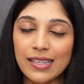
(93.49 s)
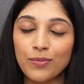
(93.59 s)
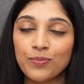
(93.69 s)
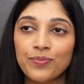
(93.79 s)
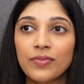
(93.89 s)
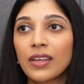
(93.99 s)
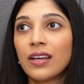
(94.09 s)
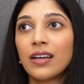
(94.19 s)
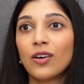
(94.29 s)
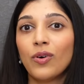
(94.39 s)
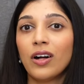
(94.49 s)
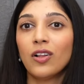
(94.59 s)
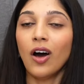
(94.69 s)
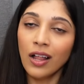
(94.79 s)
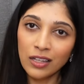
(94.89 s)
them?
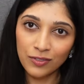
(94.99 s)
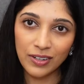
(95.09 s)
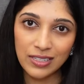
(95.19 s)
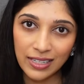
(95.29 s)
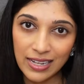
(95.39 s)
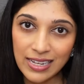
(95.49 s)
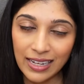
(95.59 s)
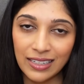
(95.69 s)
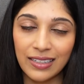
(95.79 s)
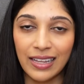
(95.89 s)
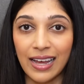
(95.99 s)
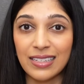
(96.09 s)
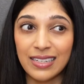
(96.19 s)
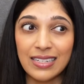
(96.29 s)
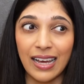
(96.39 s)
Well, all of us can technically get
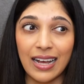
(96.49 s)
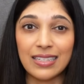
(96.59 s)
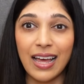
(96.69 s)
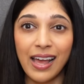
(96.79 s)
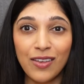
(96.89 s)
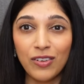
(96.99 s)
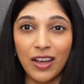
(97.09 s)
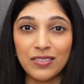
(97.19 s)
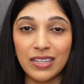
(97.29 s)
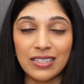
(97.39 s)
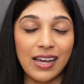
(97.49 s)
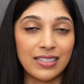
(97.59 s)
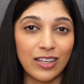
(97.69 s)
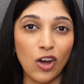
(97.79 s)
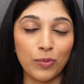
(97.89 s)
skin tags. I even have skin tags
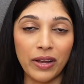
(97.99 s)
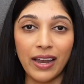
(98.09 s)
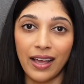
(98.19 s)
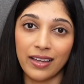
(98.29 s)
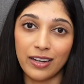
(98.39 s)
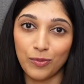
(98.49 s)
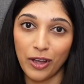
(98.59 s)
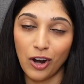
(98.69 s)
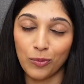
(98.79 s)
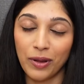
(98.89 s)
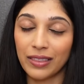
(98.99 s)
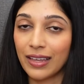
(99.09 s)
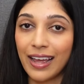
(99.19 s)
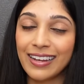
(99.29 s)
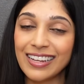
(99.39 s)
like on my neck and in my armpit
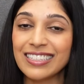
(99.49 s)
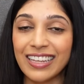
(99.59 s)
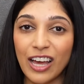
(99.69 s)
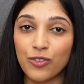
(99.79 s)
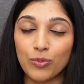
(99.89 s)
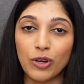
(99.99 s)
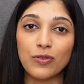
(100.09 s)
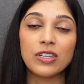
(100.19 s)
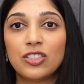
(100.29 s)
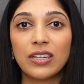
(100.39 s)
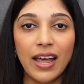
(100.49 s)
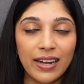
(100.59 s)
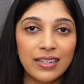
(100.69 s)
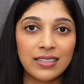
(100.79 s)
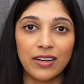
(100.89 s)
that I need to get removed.
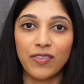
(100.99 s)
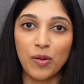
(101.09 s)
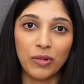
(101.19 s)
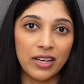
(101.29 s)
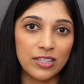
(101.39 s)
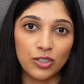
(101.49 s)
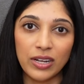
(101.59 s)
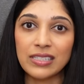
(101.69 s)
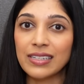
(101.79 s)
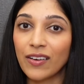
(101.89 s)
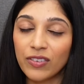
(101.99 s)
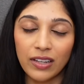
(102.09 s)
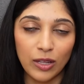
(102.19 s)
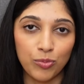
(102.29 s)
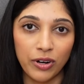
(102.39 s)
Genetics and family history
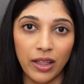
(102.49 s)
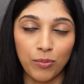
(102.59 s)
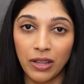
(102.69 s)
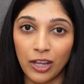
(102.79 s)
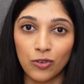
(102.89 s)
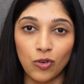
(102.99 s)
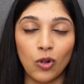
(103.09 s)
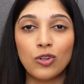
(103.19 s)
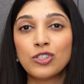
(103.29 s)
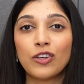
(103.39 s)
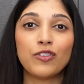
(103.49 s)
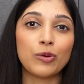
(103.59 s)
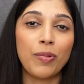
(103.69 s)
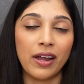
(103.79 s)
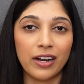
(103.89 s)
definitely play a role. So if your
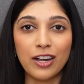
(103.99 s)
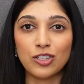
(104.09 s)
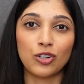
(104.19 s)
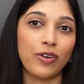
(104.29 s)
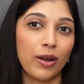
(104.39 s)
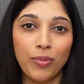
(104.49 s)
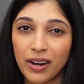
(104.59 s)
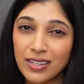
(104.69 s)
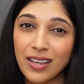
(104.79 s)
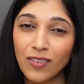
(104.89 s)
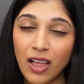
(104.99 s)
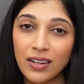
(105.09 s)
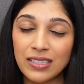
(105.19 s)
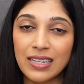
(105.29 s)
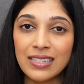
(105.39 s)
parents or grandparents have a lot of
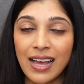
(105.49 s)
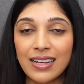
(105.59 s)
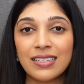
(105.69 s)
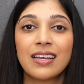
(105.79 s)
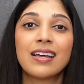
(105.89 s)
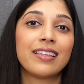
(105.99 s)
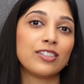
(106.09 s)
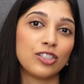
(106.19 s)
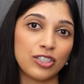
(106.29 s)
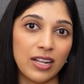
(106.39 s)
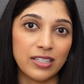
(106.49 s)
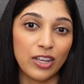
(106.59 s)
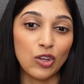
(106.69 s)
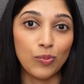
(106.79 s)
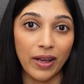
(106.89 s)
skin tags, there's a chance that
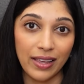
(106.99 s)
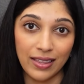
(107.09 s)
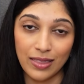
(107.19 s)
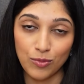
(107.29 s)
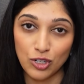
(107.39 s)
you might get them